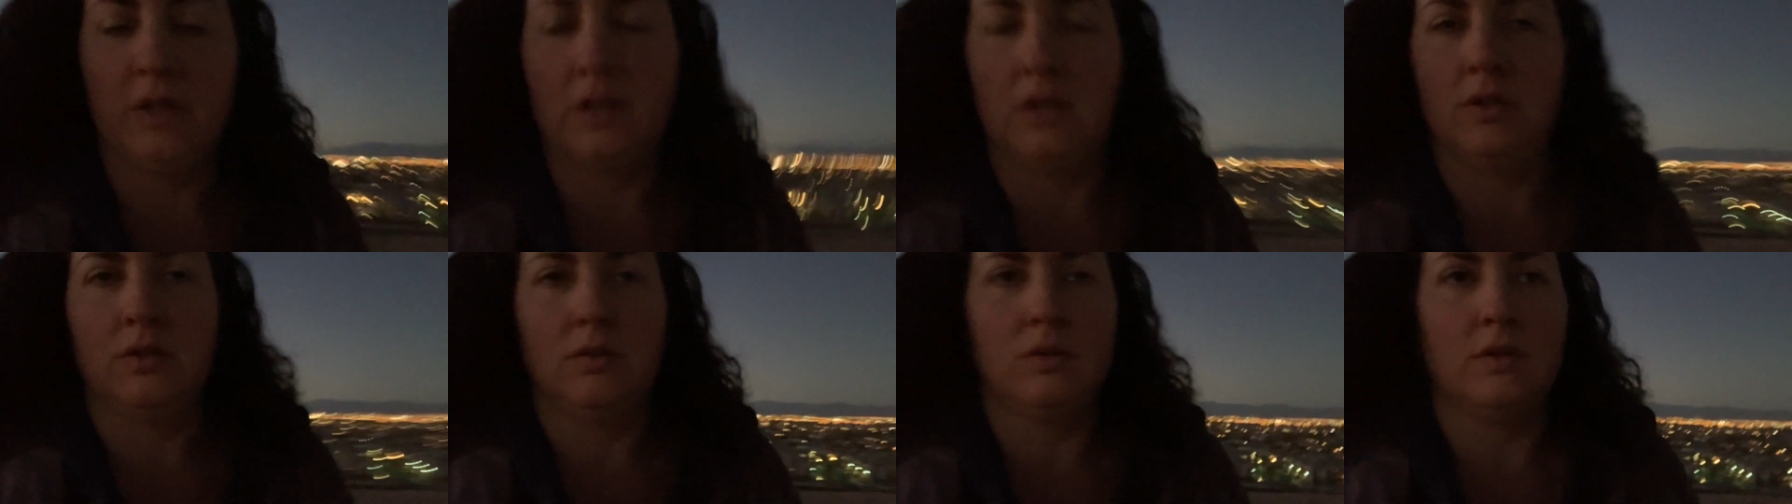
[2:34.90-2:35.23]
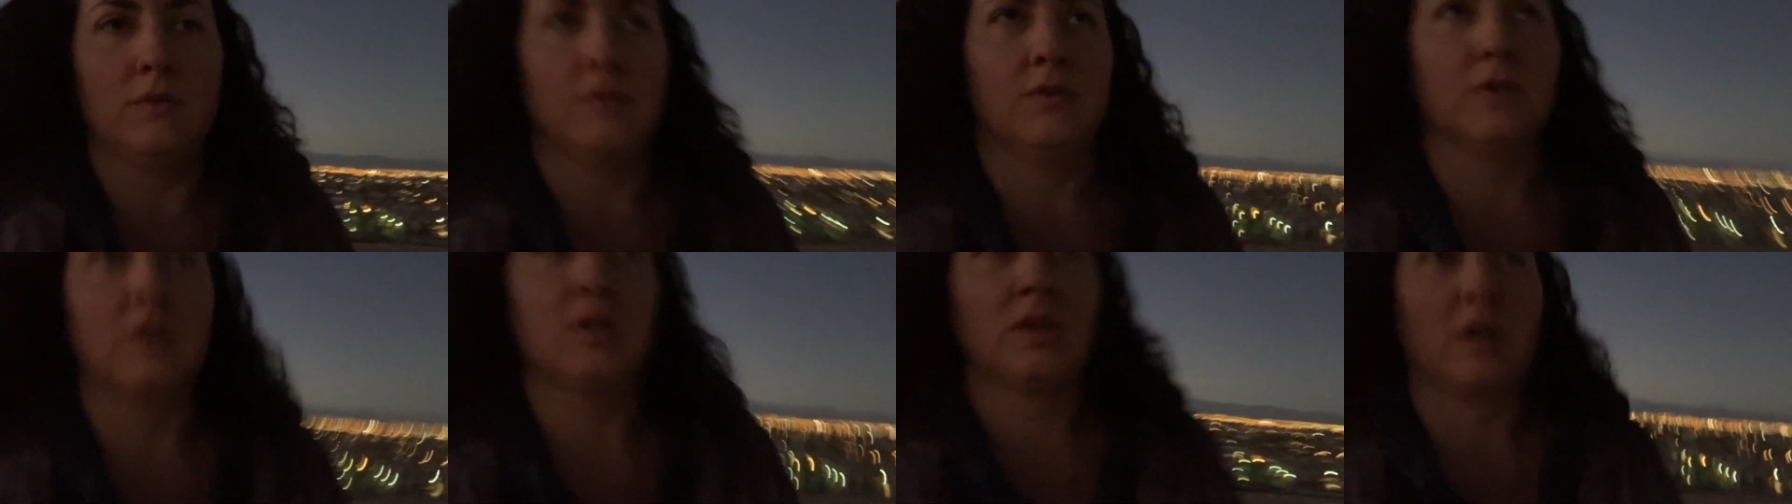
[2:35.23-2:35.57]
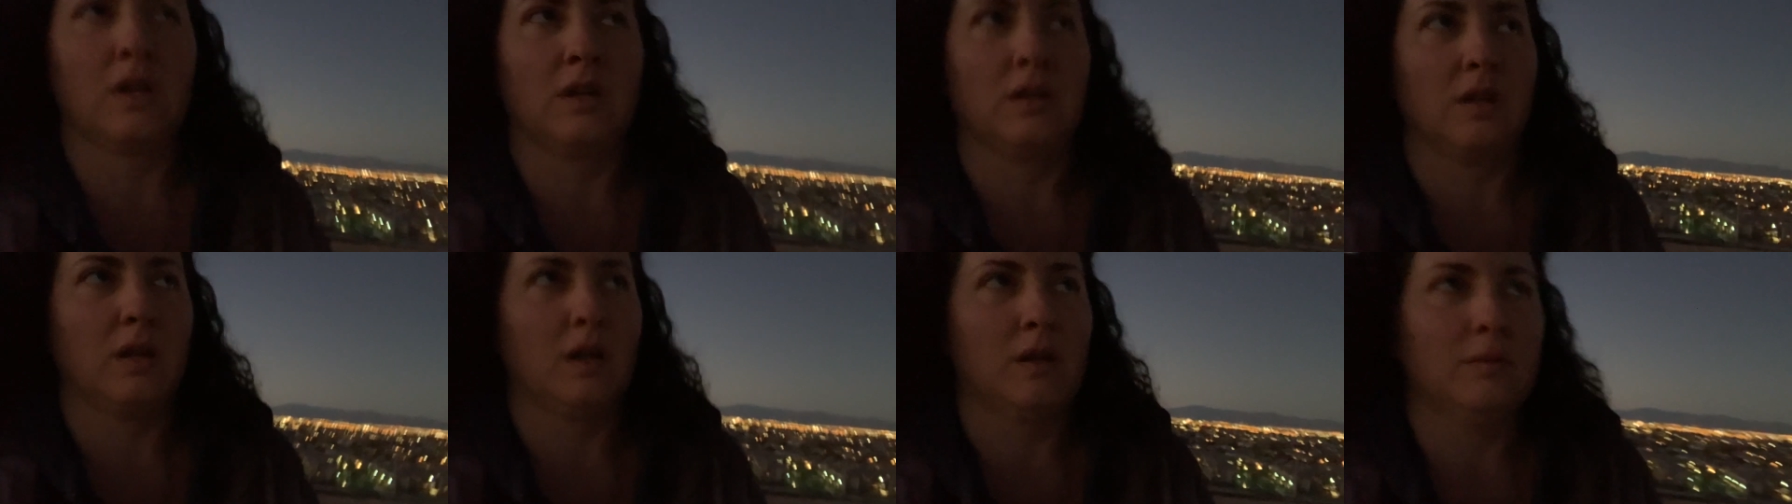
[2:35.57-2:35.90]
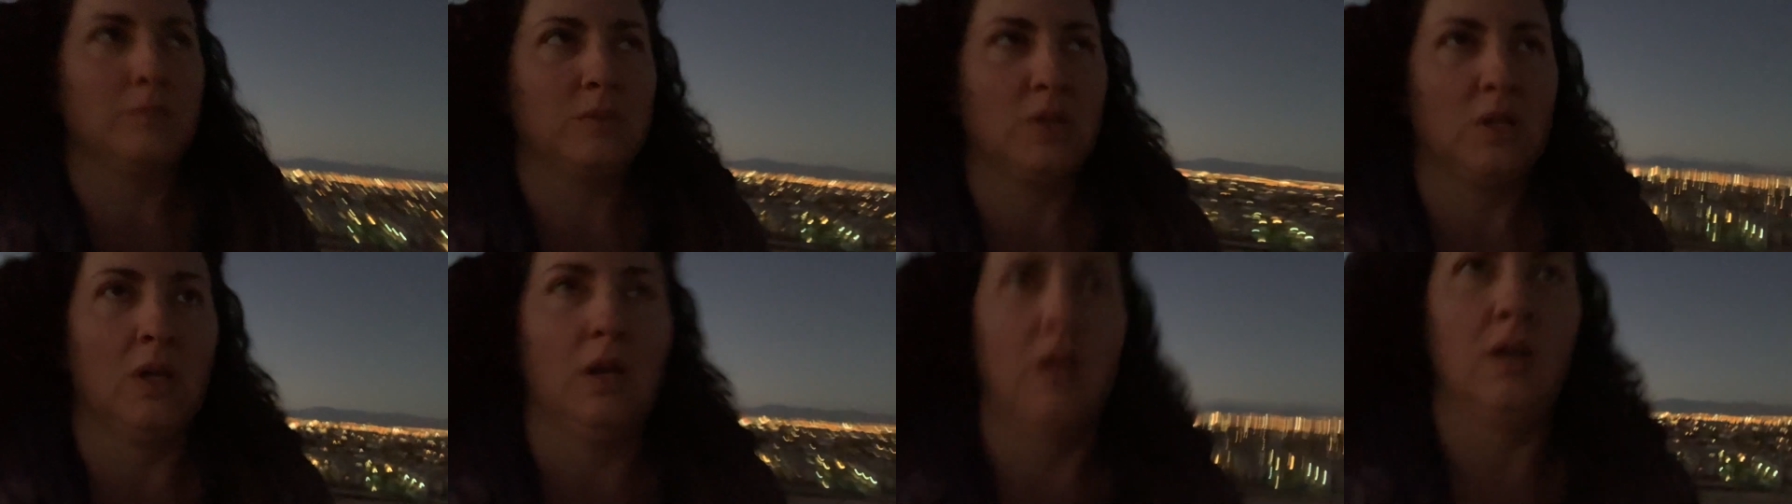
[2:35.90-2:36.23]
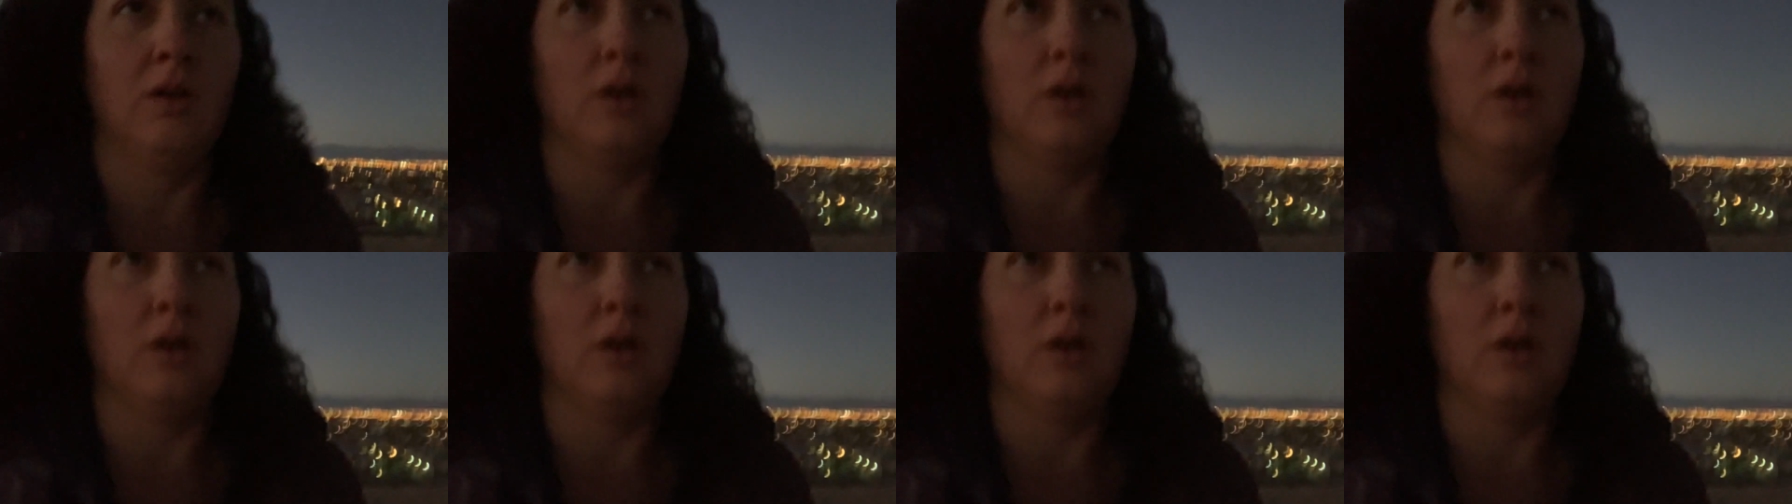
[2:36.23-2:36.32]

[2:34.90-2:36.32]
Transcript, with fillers: to do it for the second time today,